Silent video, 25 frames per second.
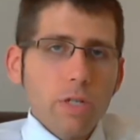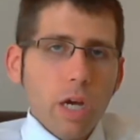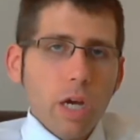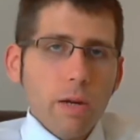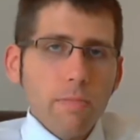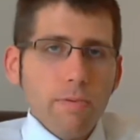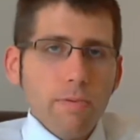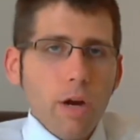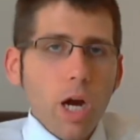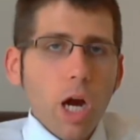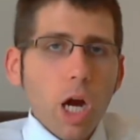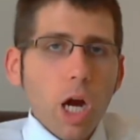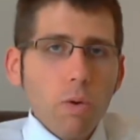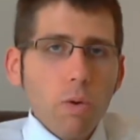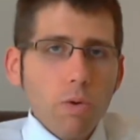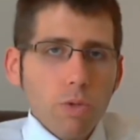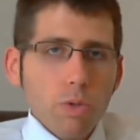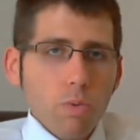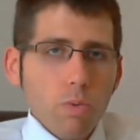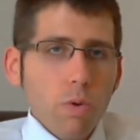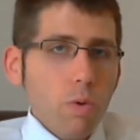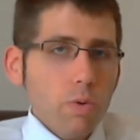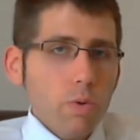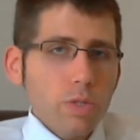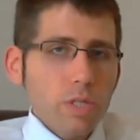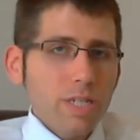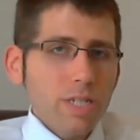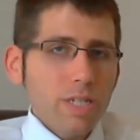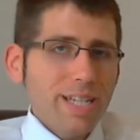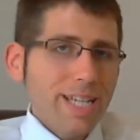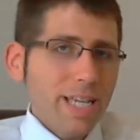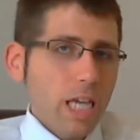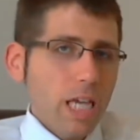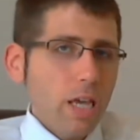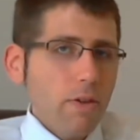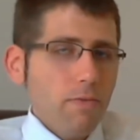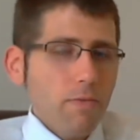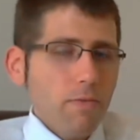on par with what we're
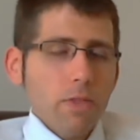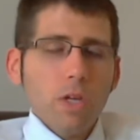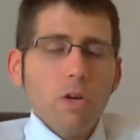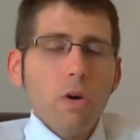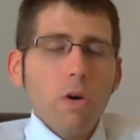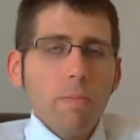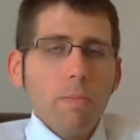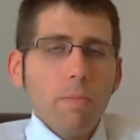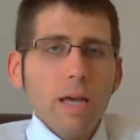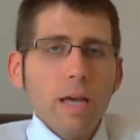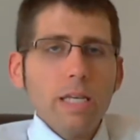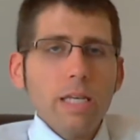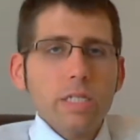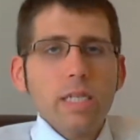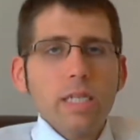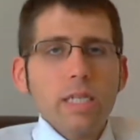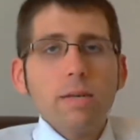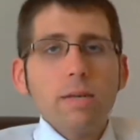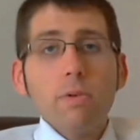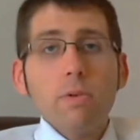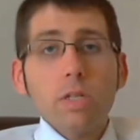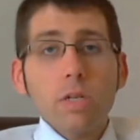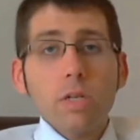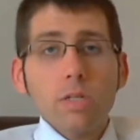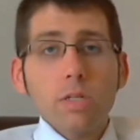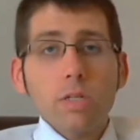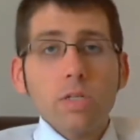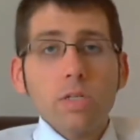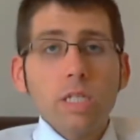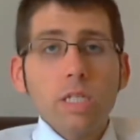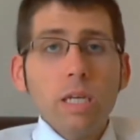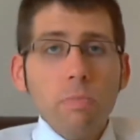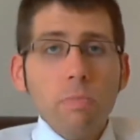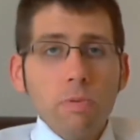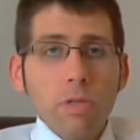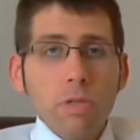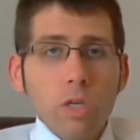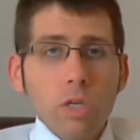seeing, even though it may seem a little
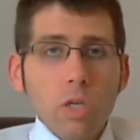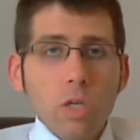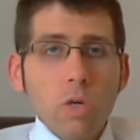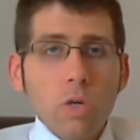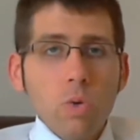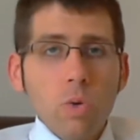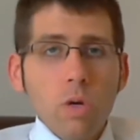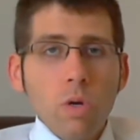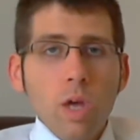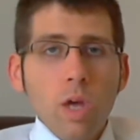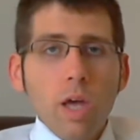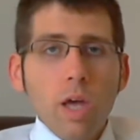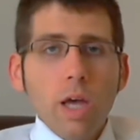steep to you.